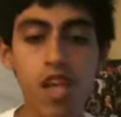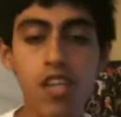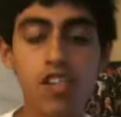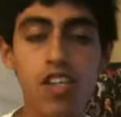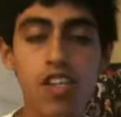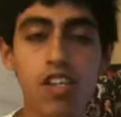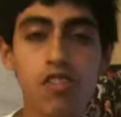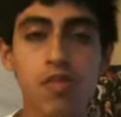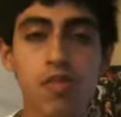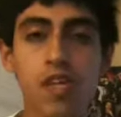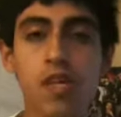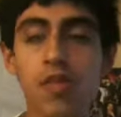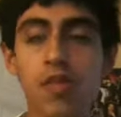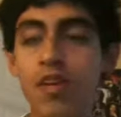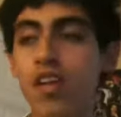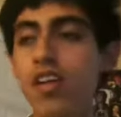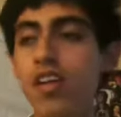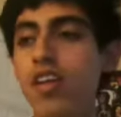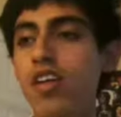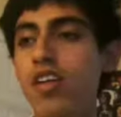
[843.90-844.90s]
Excuse me.
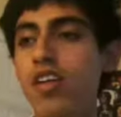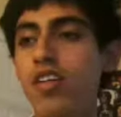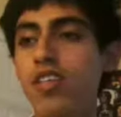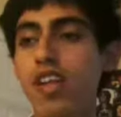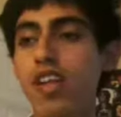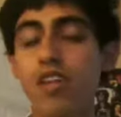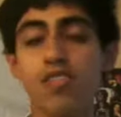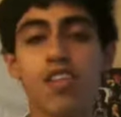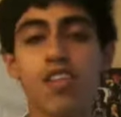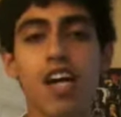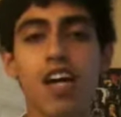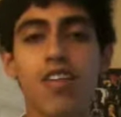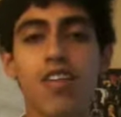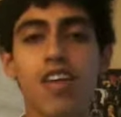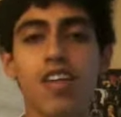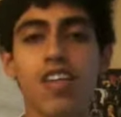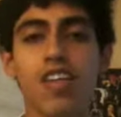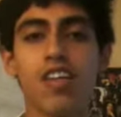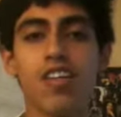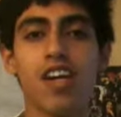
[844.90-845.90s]
That was God
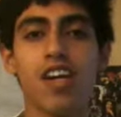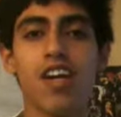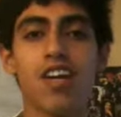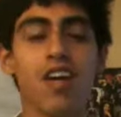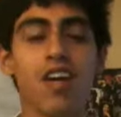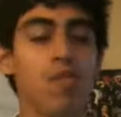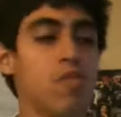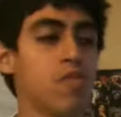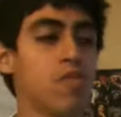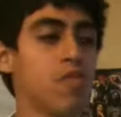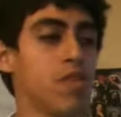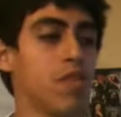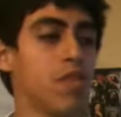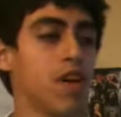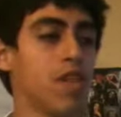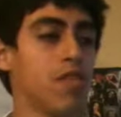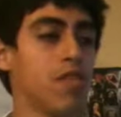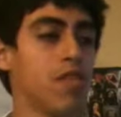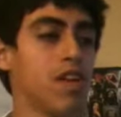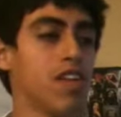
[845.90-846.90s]
right there trying to humble me,
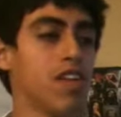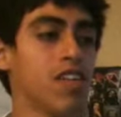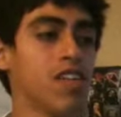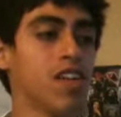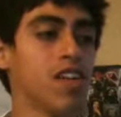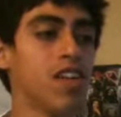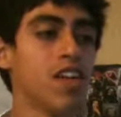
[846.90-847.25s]
by the way.